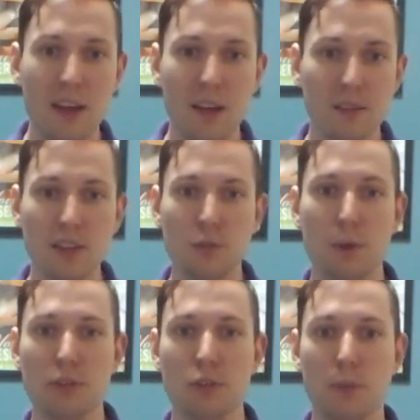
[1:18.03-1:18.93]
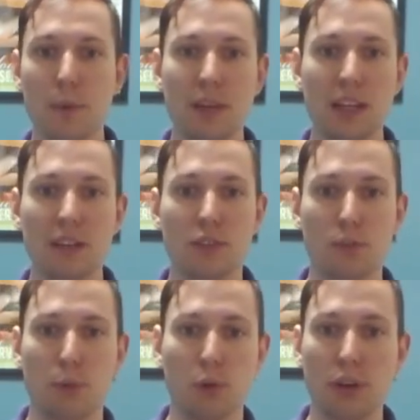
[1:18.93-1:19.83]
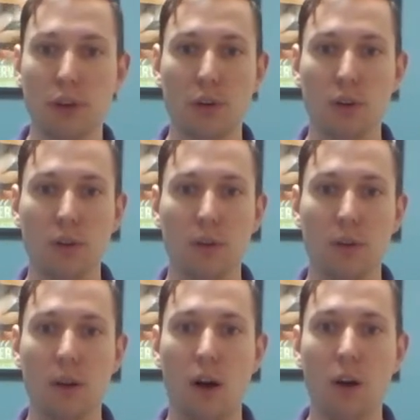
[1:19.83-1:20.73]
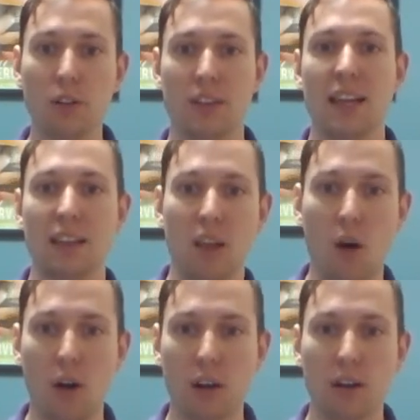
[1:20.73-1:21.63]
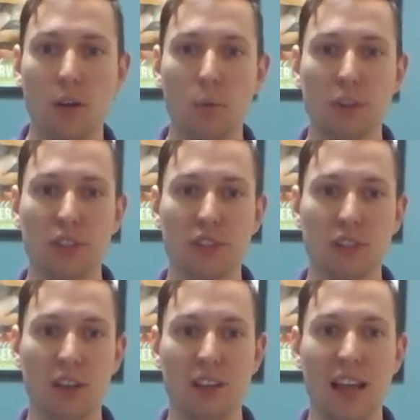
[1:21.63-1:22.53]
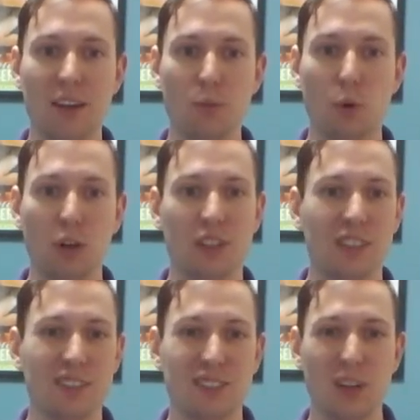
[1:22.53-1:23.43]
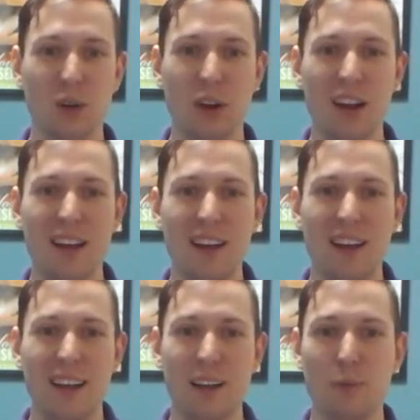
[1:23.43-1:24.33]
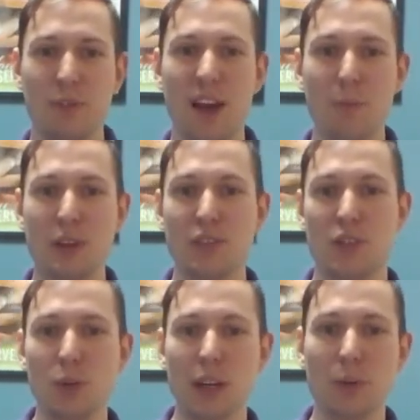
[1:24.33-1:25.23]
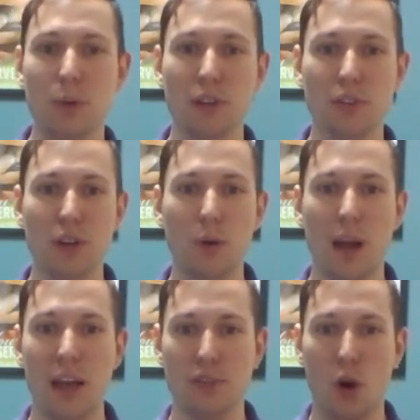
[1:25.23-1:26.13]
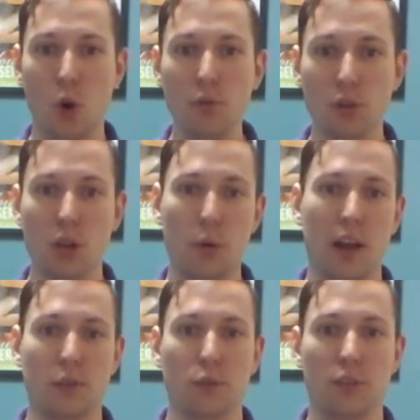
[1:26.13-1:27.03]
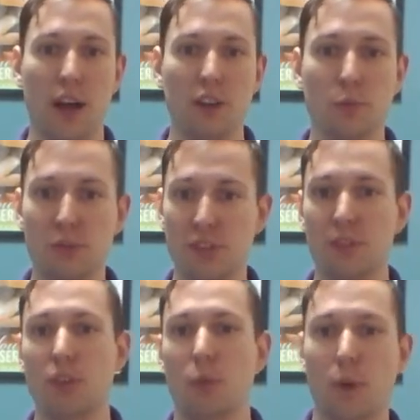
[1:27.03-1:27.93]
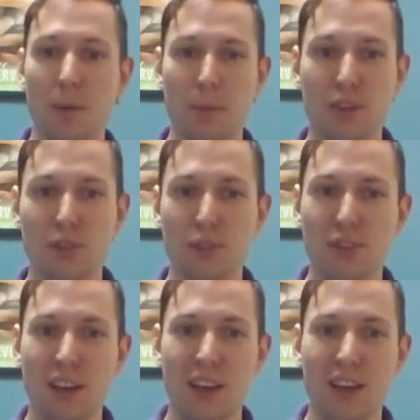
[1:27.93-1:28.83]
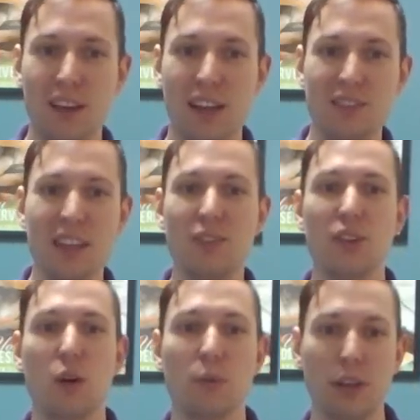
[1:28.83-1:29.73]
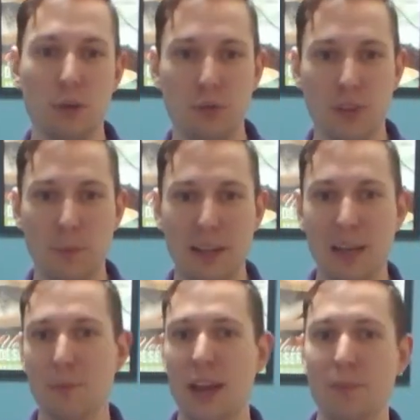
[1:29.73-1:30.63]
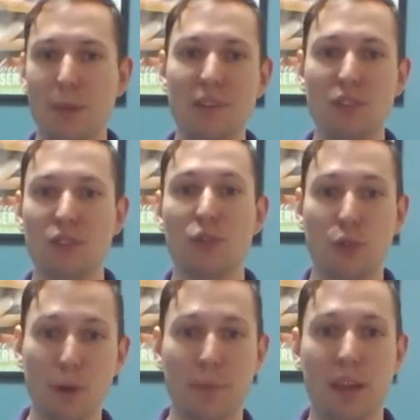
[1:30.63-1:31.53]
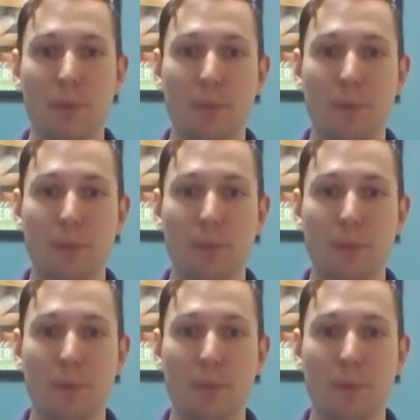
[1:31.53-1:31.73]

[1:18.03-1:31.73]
These muscles may be needed to support your all day long, which is a lot of work. So if we've not been doing what is known as overload exercise specific to the right muscles, it's easy to overuse them and get pain messages from them.